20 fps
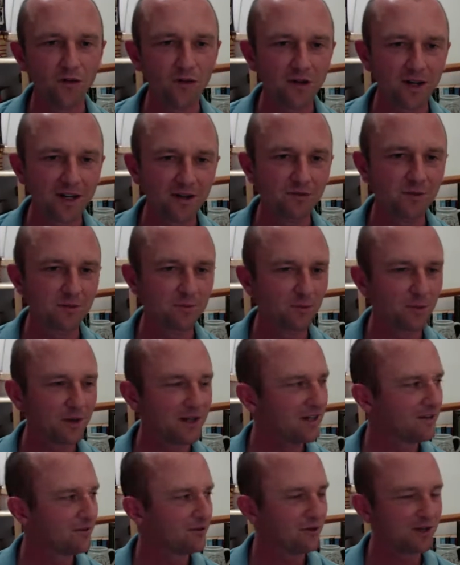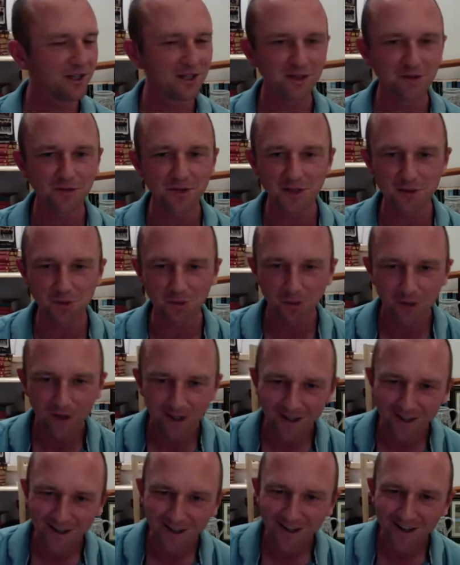not every individual.
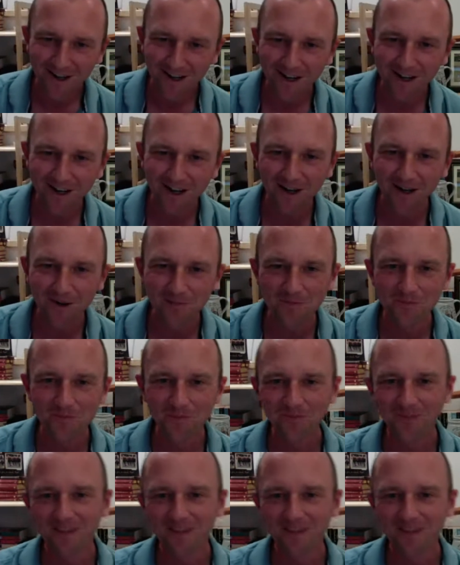Your